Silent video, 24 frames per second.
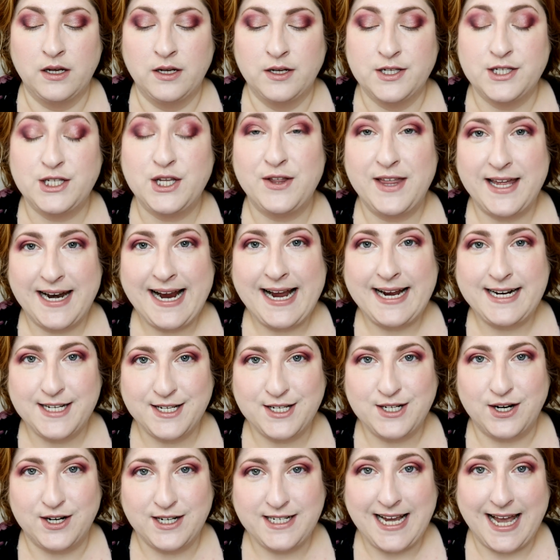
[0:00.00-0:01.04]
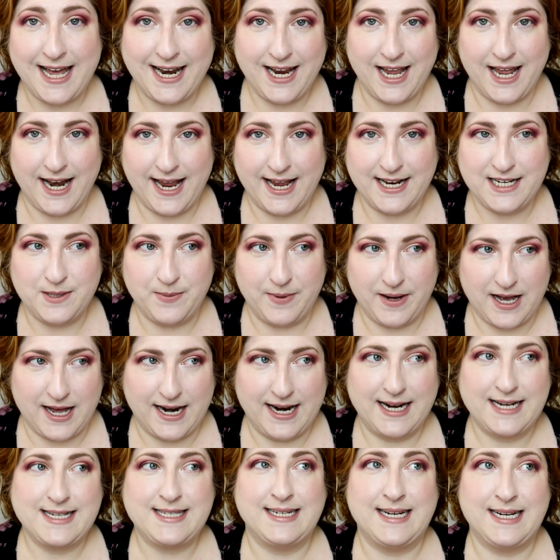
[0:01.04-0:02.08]
So then I had to start Teddy on
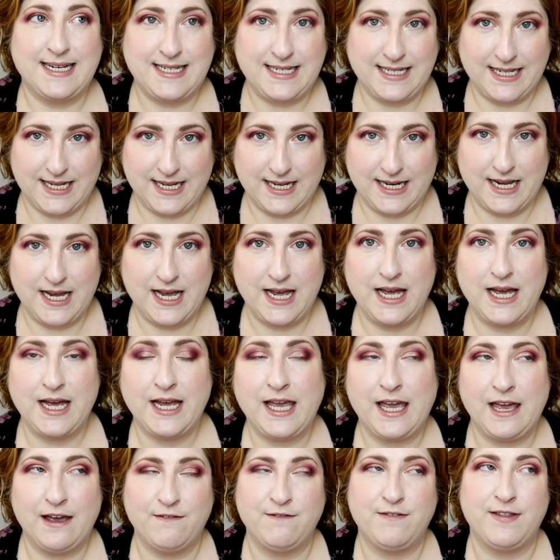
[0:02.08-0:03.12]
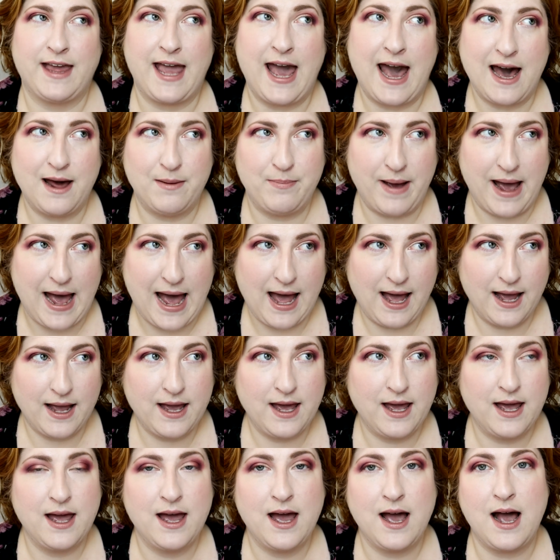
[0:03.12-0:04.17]
antibiotics, and I did give the cat back.
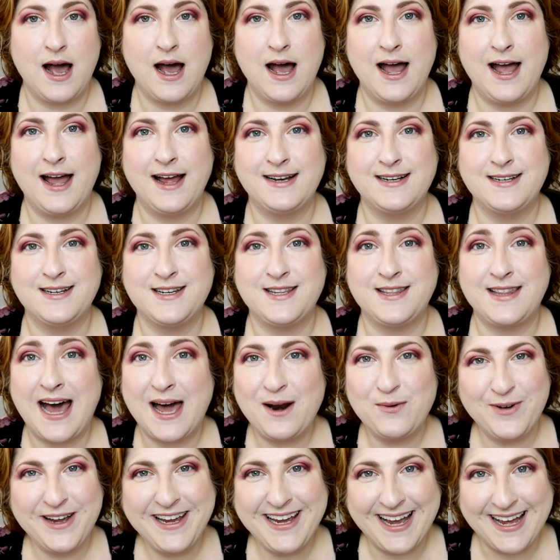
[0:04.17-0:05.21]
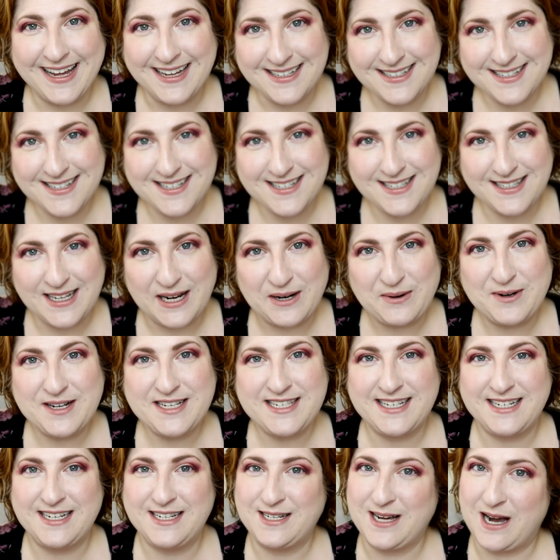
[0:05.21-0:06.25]
And that weekend, there
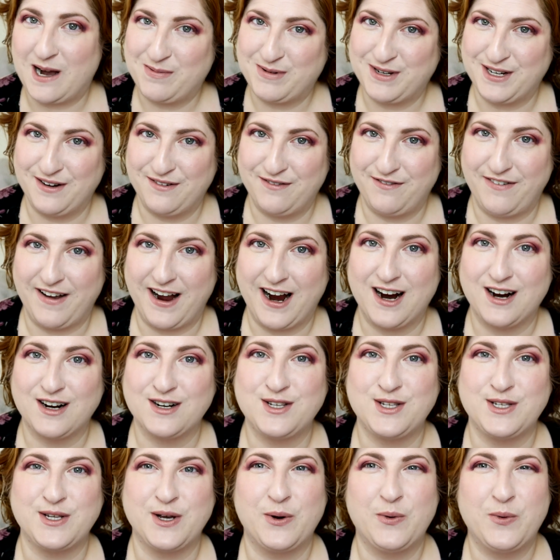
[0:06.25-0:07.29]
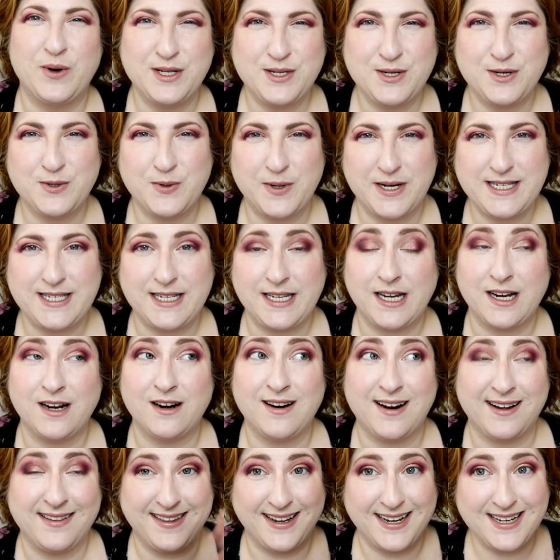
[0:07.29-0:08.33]
was an adoption fair. So once or twice a
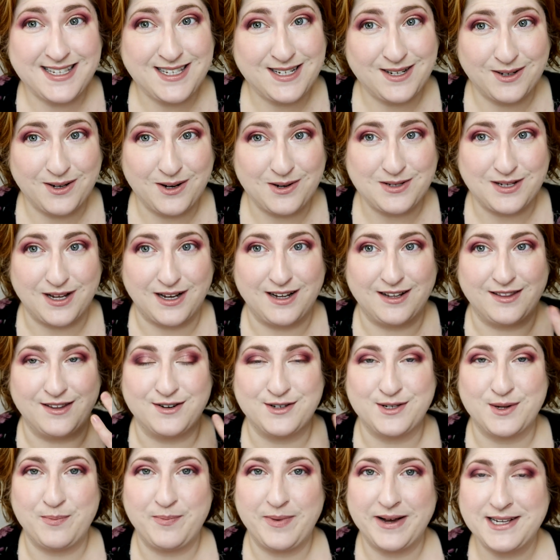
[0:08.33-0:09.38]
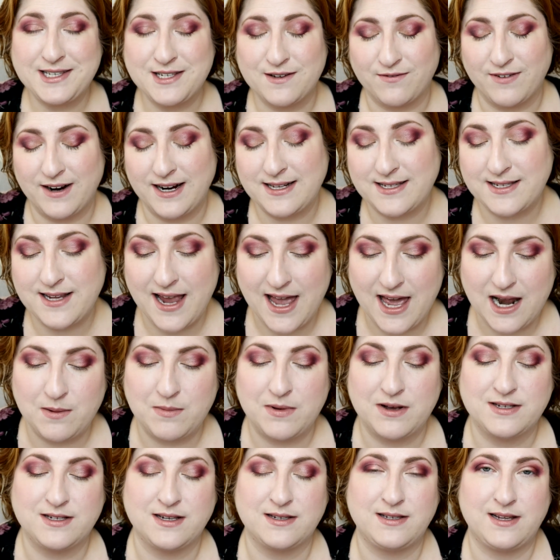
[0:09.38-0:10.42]
year, I think it still goes on, there's a Best Friends
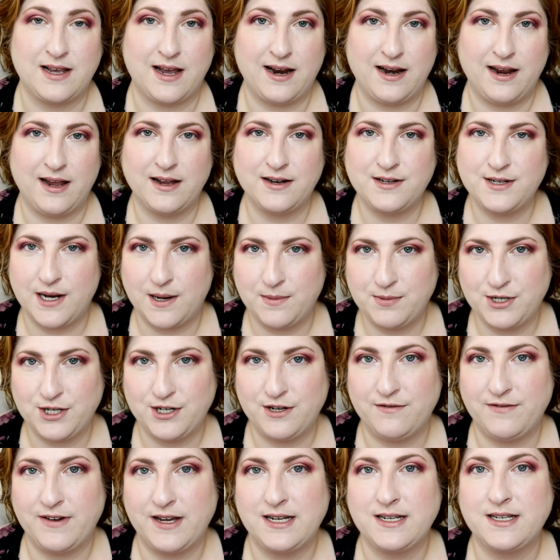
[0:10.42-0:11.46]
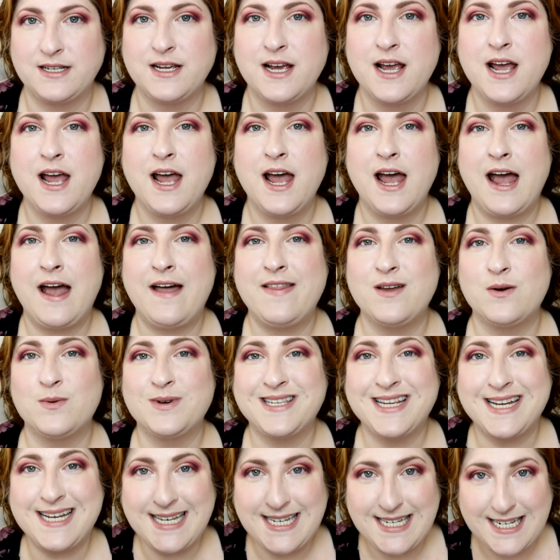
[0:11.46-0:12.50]
Animal Society adoption event, and there
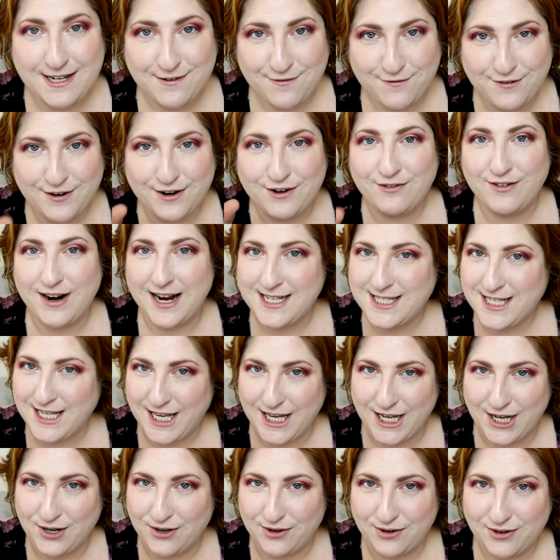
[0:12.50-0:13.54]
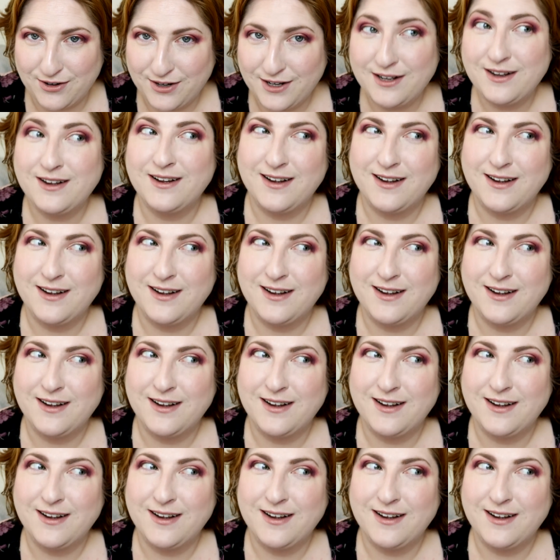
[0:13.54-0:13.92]
was a different rescue